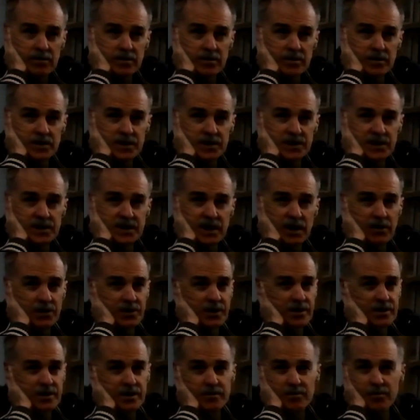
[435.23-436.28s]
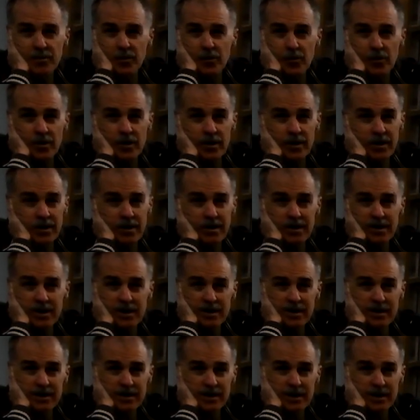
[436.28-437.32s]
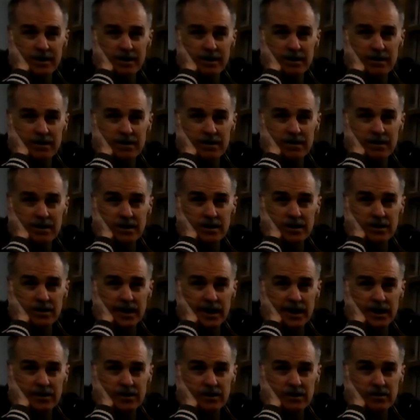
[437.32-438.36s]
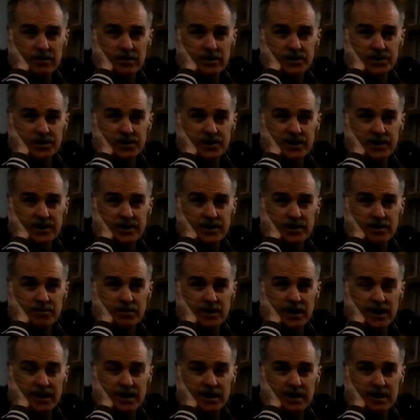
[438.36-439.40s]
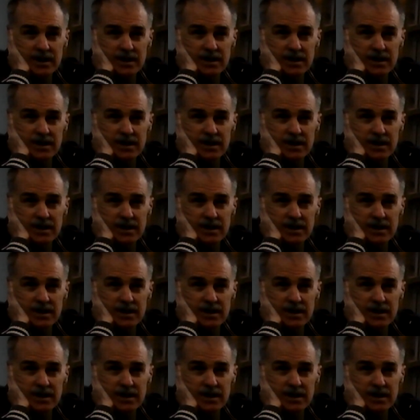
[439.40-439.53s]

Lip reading: South of the border, their electoral system, like